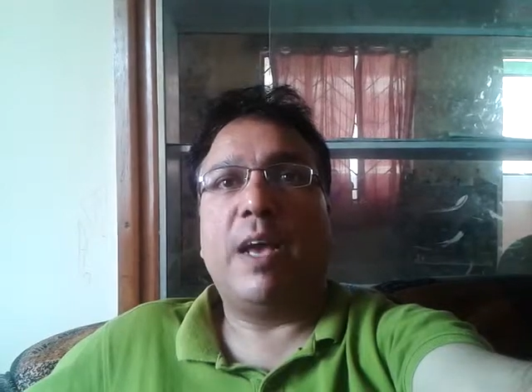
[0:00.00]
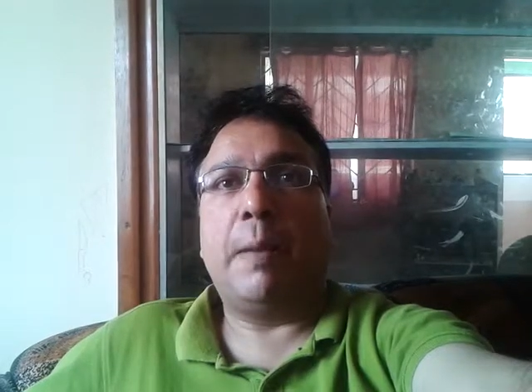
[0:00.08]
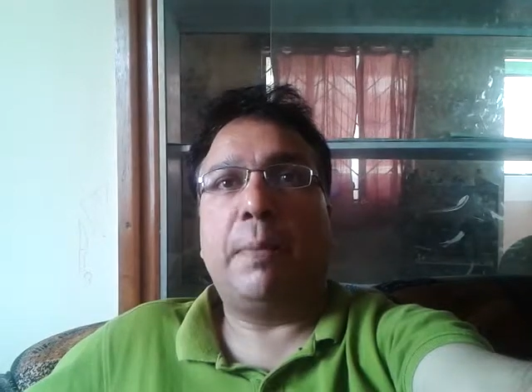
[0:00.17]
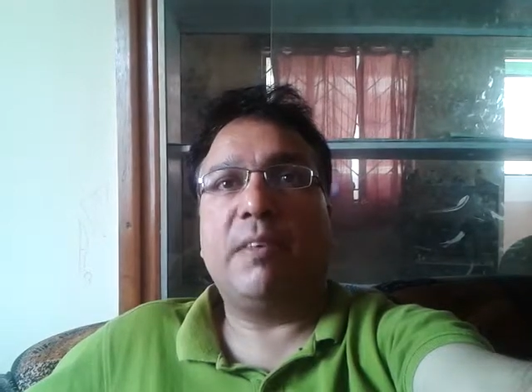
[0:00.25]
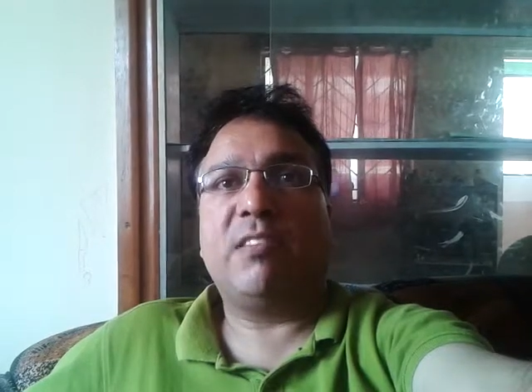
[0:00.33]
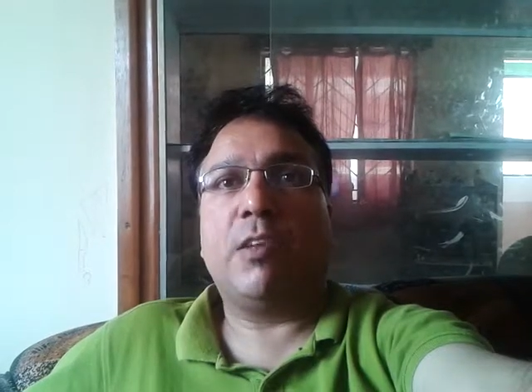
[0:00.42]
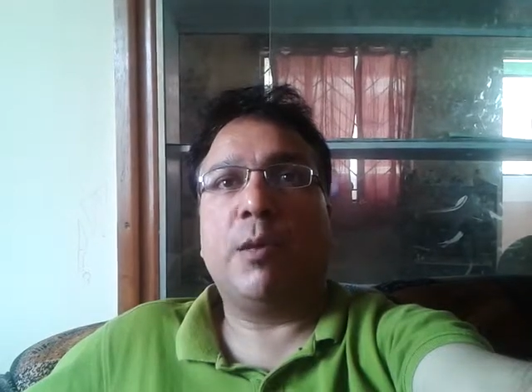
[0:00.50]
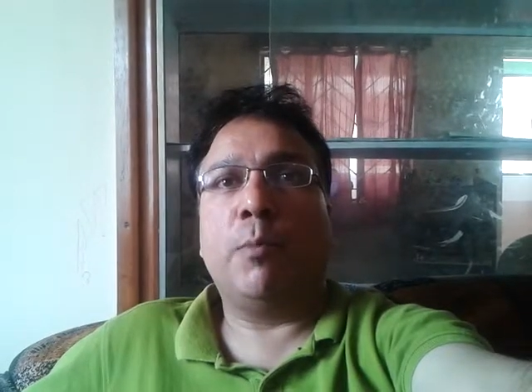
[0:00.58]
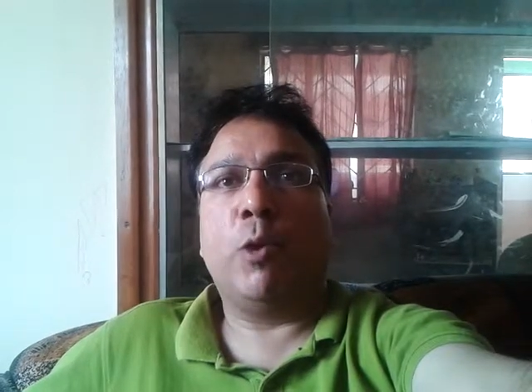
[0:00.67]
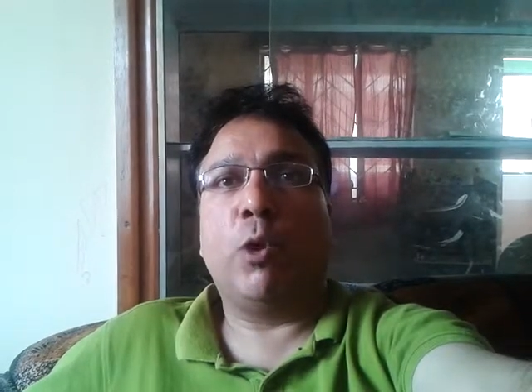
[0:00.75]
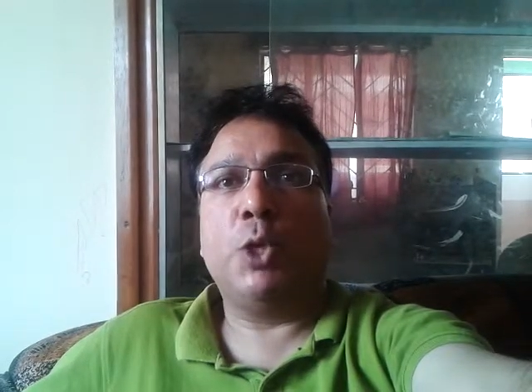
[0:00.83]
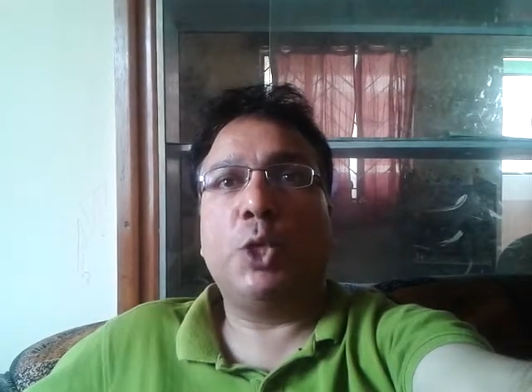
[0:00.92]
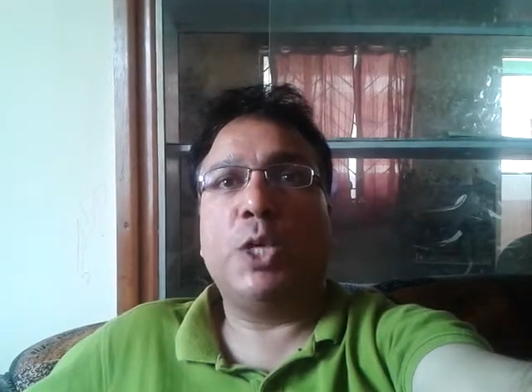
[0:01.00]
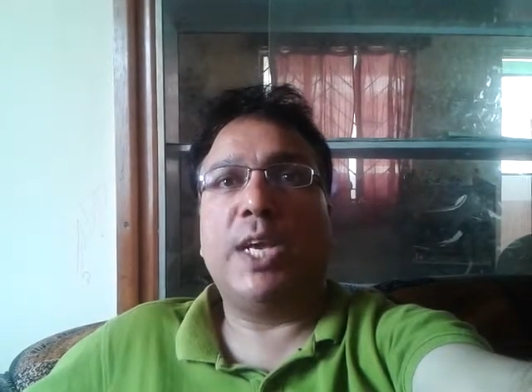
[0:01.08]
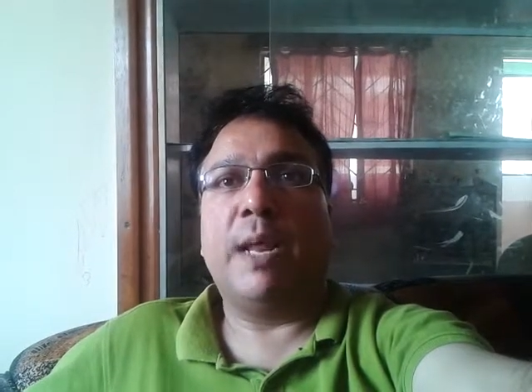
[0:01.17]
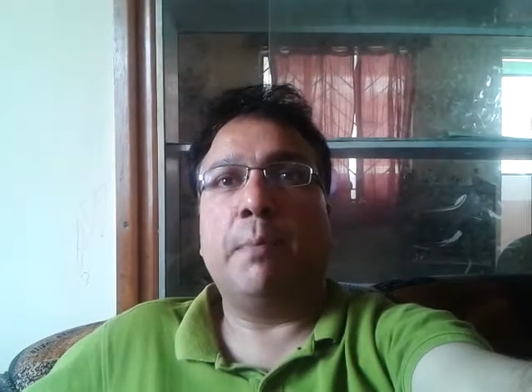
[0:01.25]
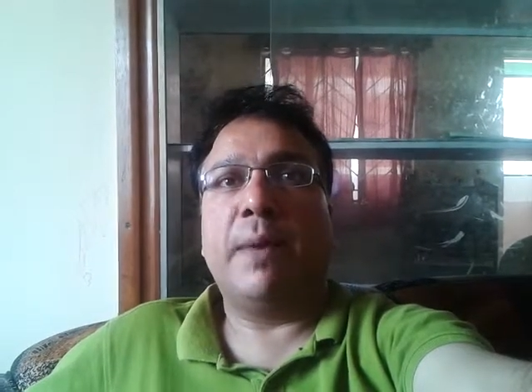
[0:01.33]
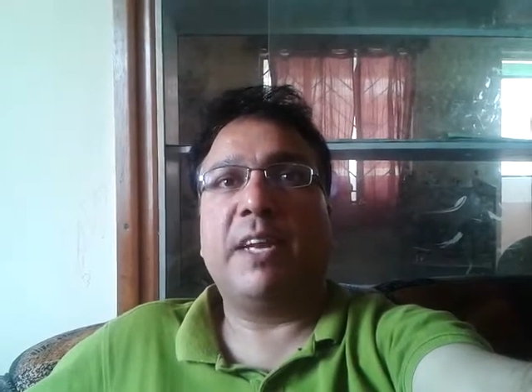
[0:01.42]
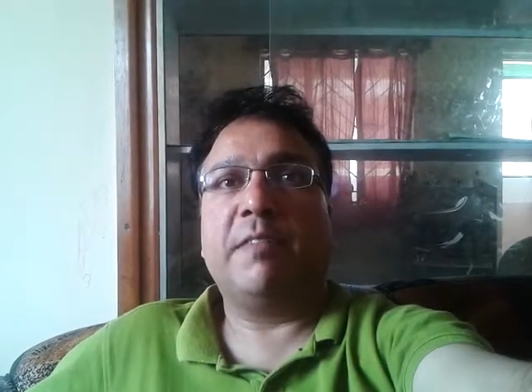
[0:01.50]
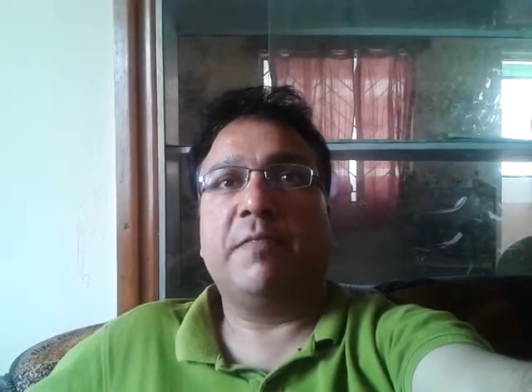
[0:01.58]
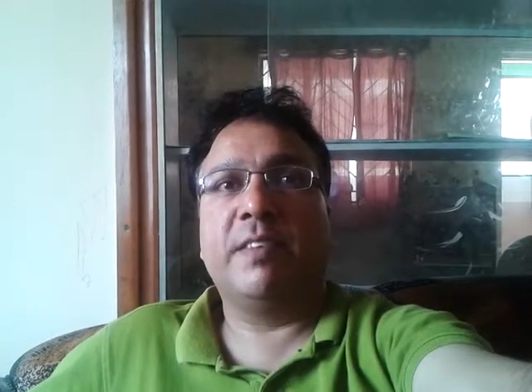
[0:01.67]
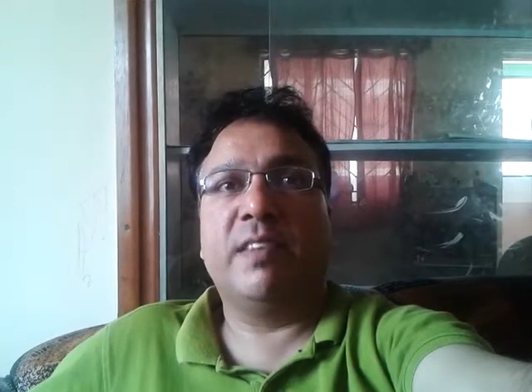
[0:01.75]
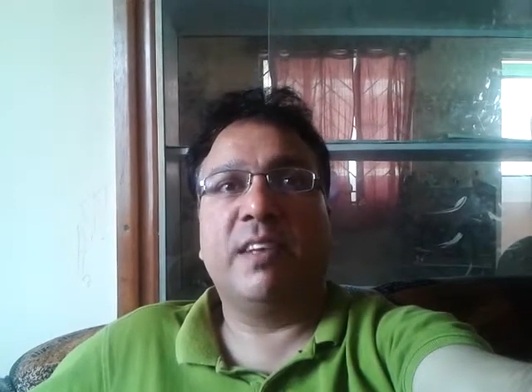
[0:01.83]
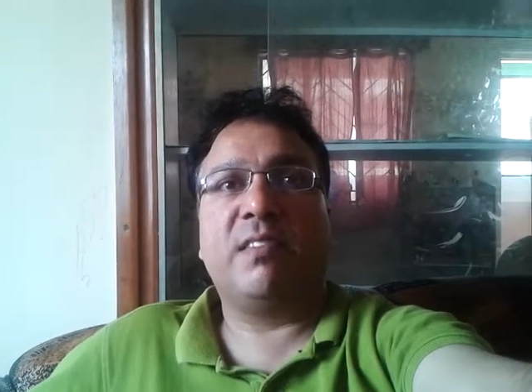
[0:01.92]
epistemology and
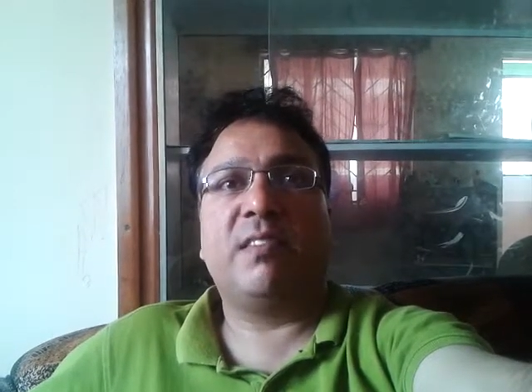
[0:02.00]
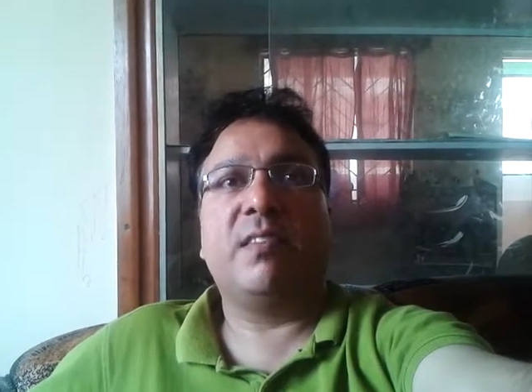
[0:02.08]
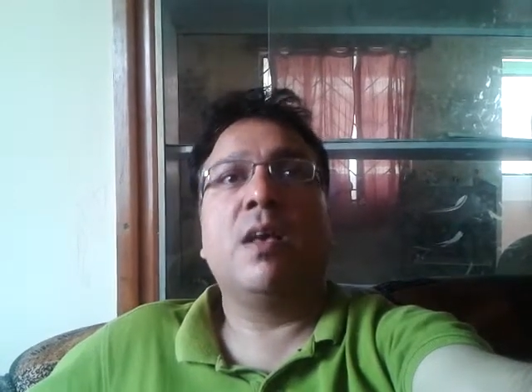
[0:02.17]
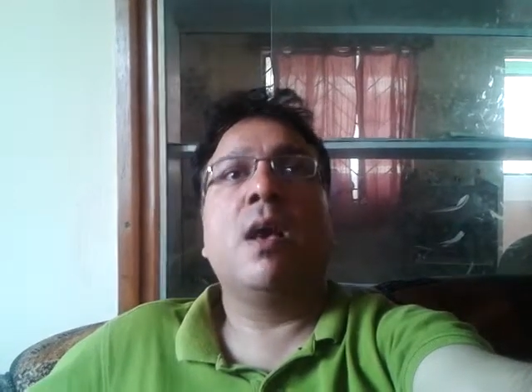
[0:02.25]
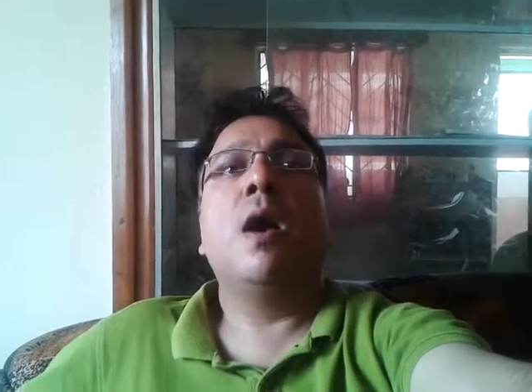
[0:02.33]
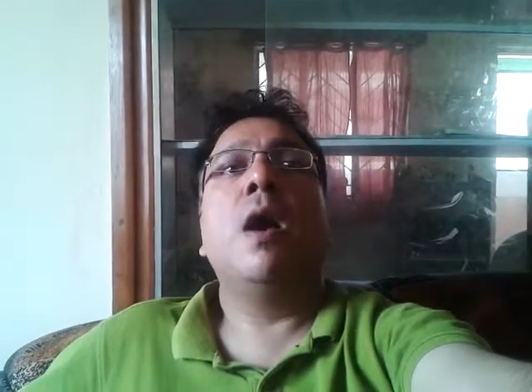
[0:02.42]
metaphysics,